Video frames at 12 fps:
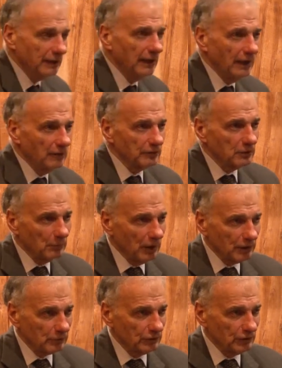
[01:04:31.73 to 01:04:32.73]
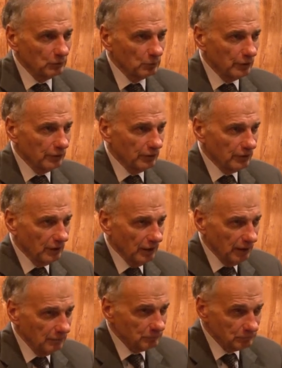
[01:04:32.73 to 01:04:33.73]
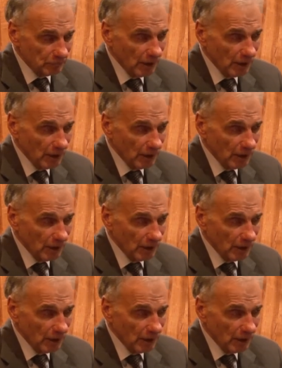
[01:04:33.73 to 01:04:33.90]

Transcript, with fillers: can't have a democracy worthy of the name